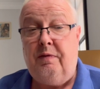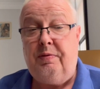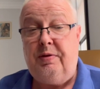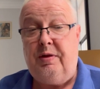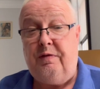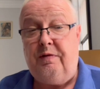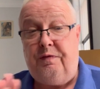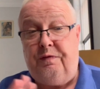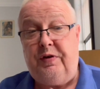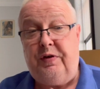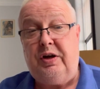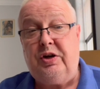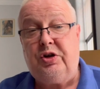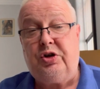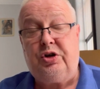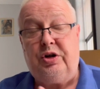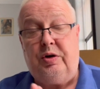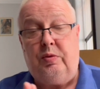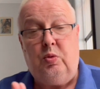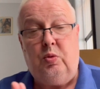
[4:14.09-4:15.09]
the
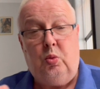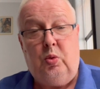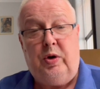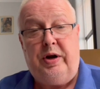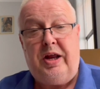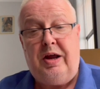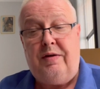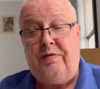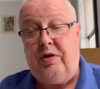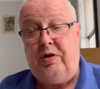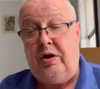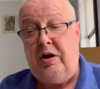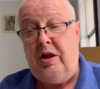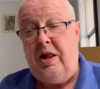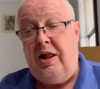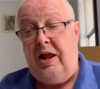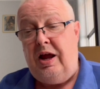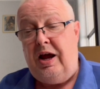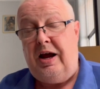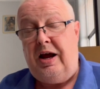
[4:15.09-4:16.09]
fish and whatever,
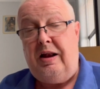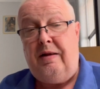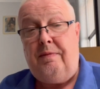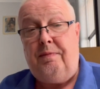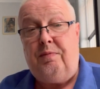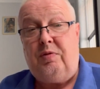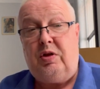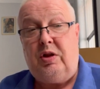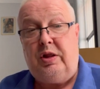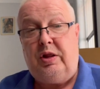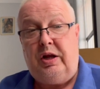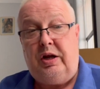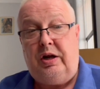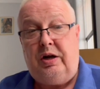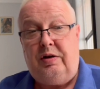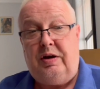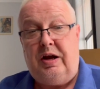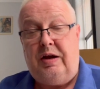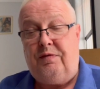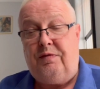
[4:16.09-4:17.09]
and
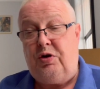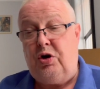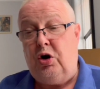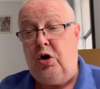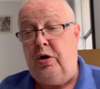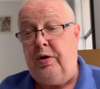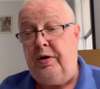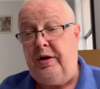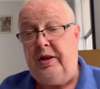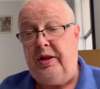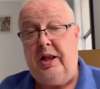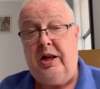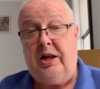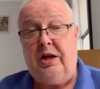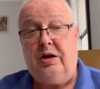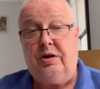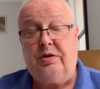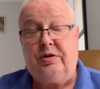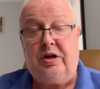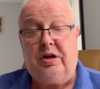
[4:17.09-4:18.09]
they have gone in the
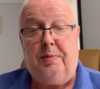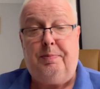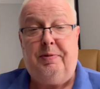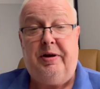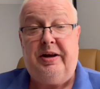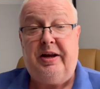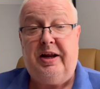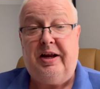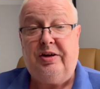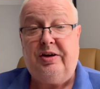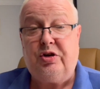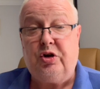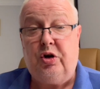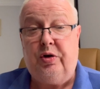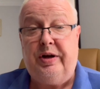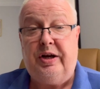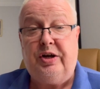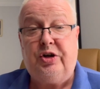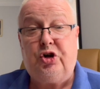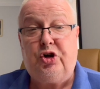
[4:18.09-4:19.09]
last couple of days
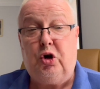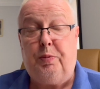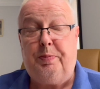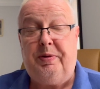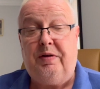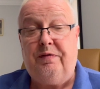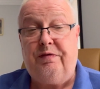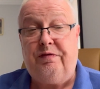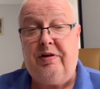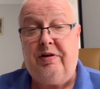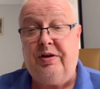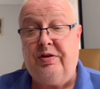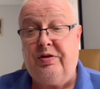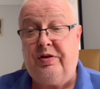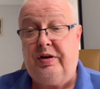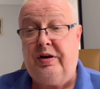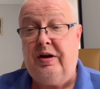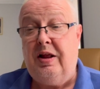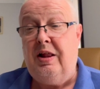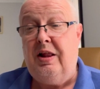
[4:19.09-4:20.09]
on a shopping
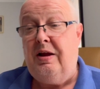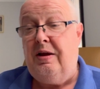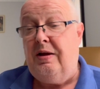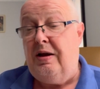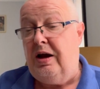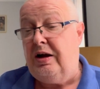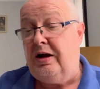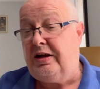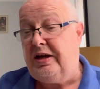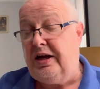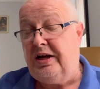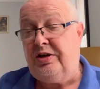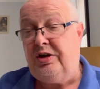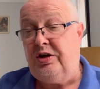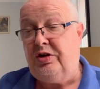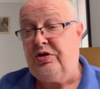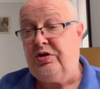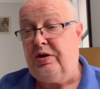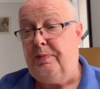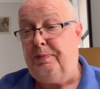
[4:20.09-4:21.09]
frenzy
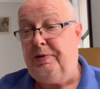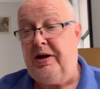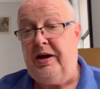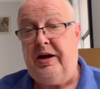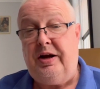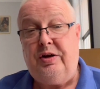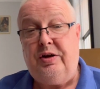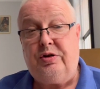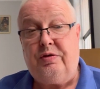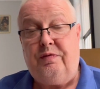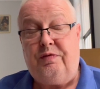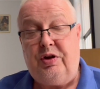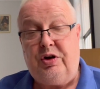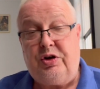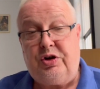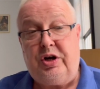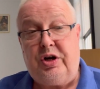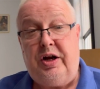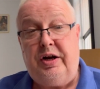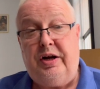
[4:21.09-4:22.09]
getting supplies of the
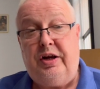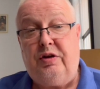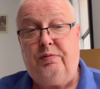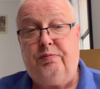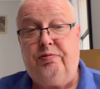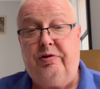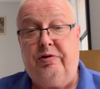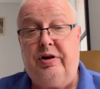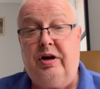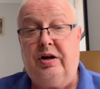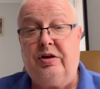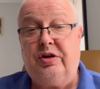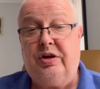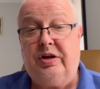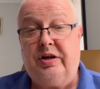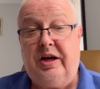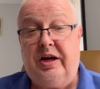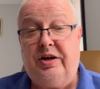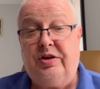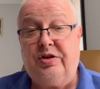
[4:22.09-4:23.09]
Chinese products
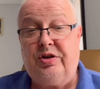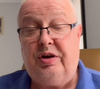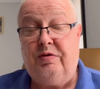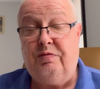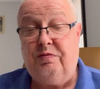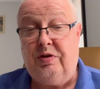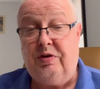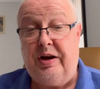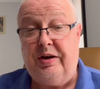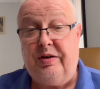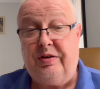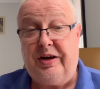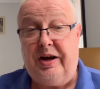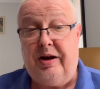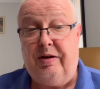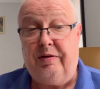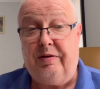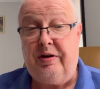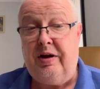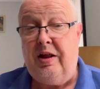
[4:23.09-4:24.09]
in case it runs
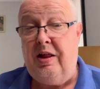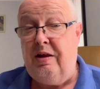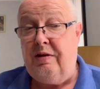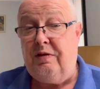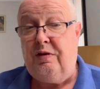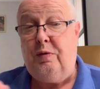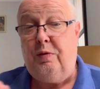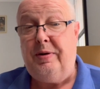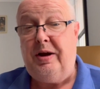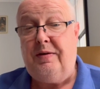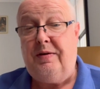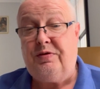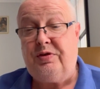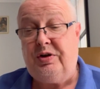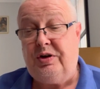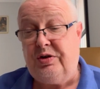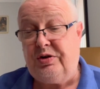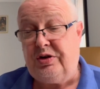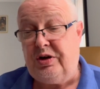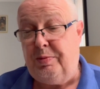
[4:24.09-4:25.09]
out. You may have
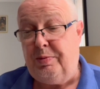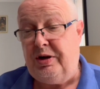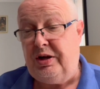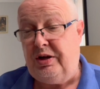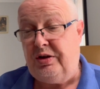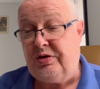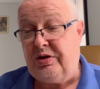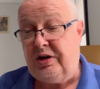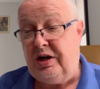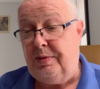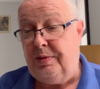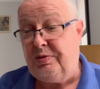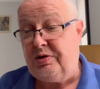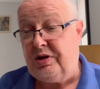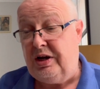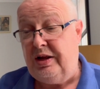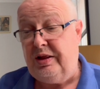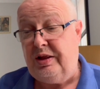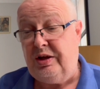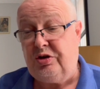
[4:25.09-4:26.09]
seen some of these clips
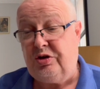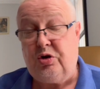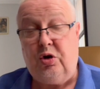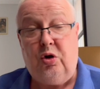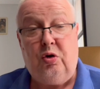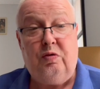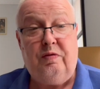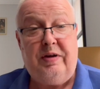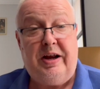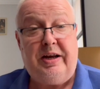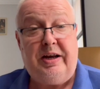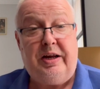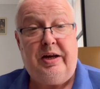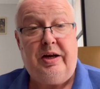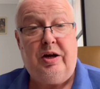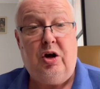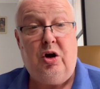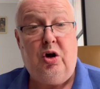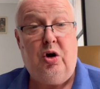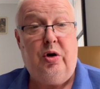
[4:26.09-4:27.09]
like this
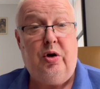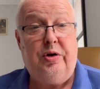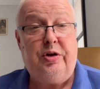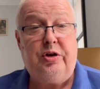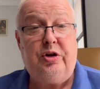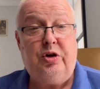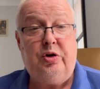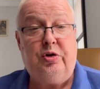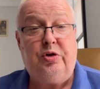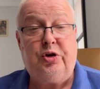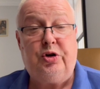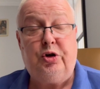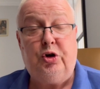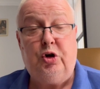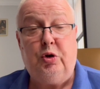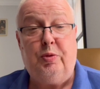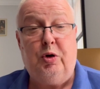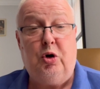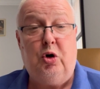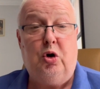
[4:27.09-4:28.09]
already on
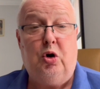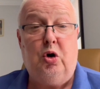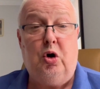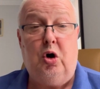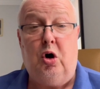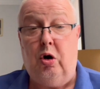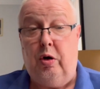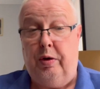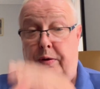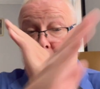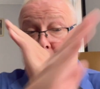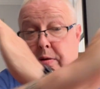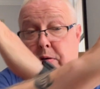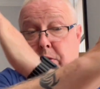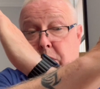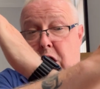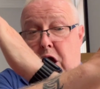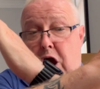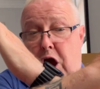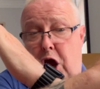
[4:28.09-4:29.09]
YouTube or on
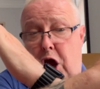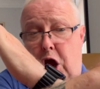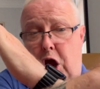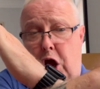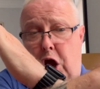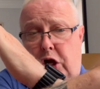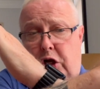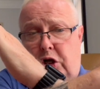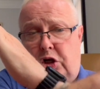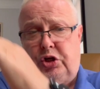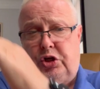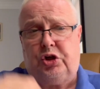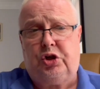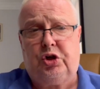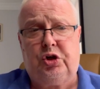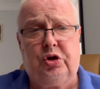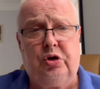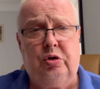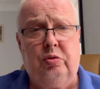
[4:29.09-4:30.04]
X.